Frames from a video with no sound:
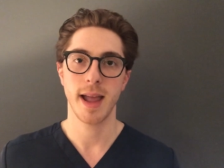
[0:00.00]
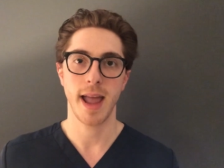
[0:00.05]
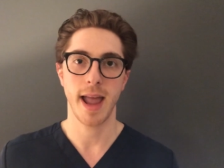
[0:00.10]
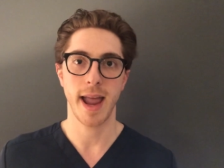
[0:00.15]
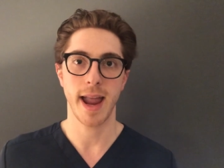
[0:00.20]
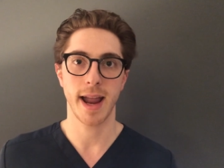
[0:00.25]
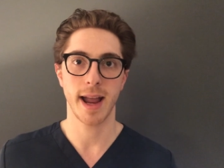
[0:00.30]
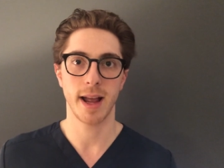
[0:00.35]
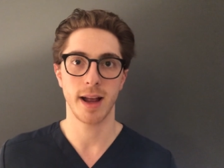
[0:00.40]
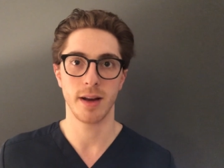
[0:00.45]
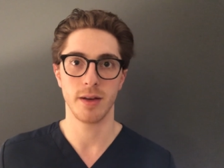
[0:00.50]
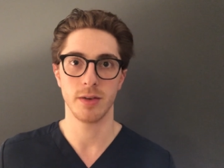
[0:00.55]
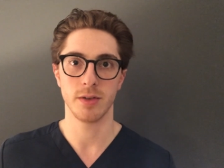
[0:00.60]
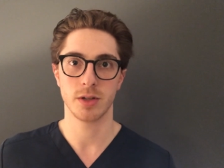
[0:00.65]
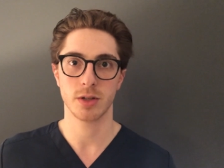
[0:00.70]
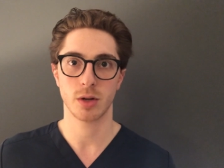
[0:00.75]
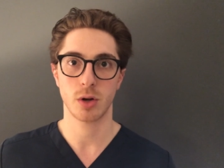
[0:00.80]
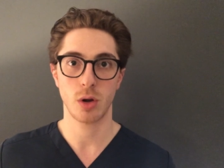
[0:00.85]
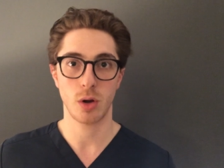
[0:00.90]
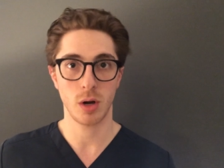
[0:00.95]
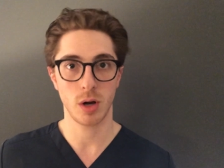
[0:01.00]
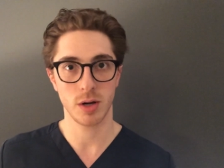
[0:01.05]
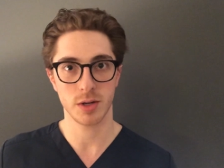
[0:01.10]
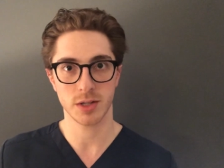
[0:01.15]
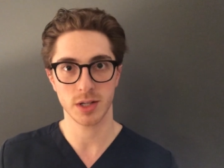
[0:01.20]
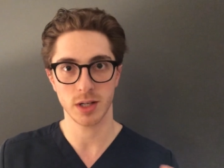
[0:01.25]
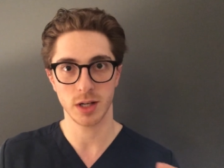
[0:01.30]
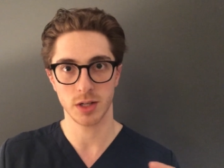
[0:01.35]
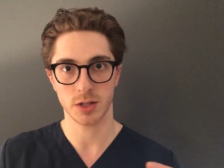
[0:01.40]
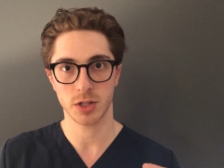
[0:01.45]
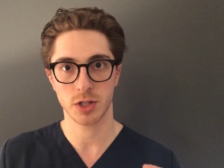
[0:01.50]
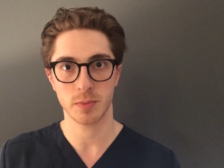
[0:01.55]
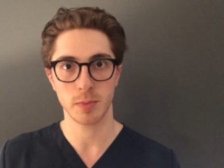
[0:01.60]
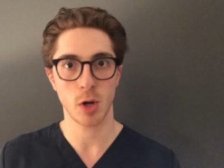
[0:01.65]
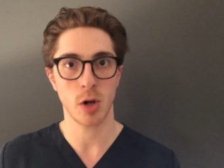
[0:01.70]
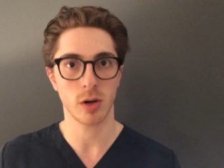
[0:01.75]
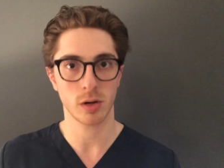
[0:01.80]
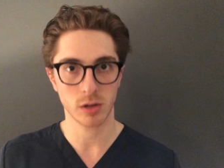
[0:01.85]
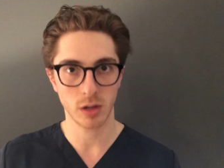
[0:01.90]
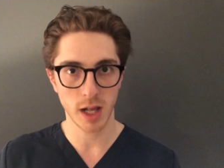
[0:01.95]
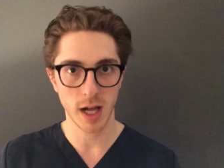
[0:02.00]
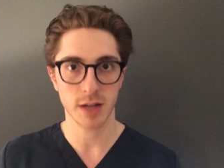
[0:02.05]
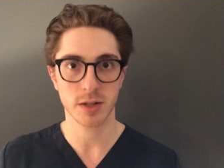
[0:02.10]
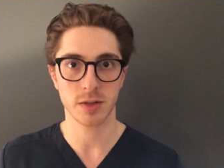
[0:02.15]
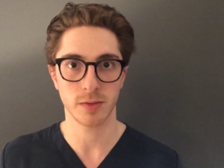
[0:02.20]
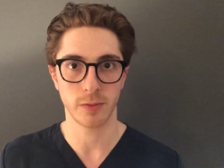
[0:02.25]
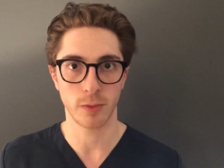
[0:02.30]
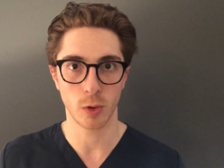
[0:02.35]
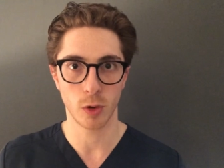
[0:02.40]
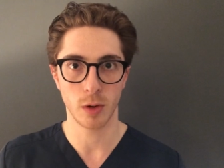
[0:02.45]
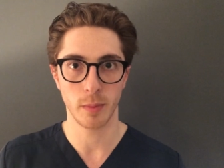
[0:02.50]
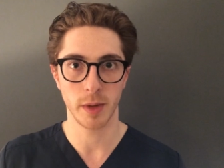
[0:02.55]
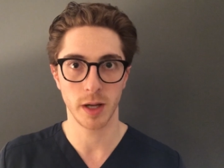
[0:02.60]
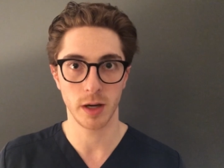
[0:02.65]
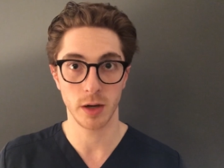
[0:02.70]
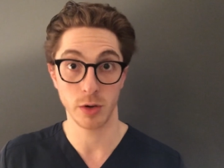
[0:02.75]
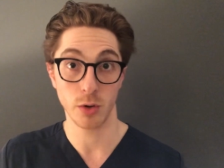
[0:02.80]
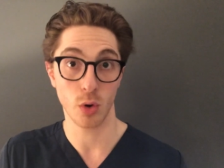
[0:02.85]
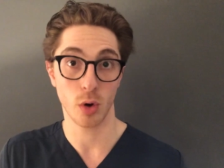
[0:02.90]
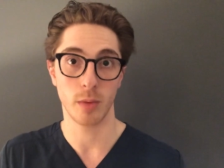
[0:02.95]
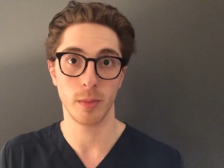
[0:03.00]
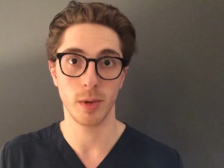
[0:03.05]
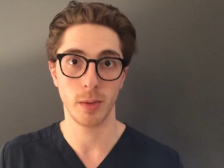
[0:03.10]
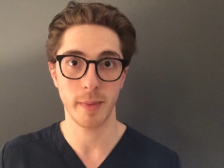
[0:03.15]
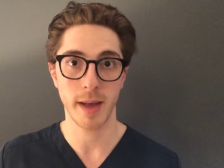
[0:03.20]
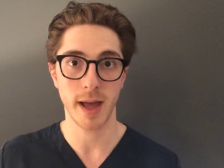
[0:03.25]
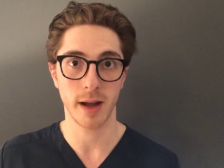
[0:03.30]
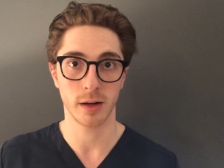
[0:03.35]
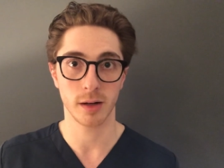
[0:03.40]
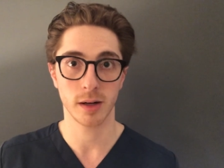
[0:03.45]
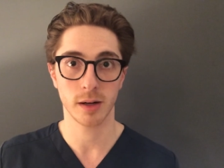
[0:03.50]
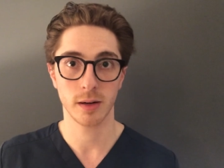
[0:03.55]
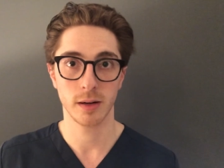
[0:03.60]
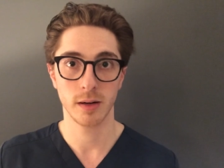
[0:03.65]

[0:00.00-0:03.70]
and cause a small clot to form in a normal manner.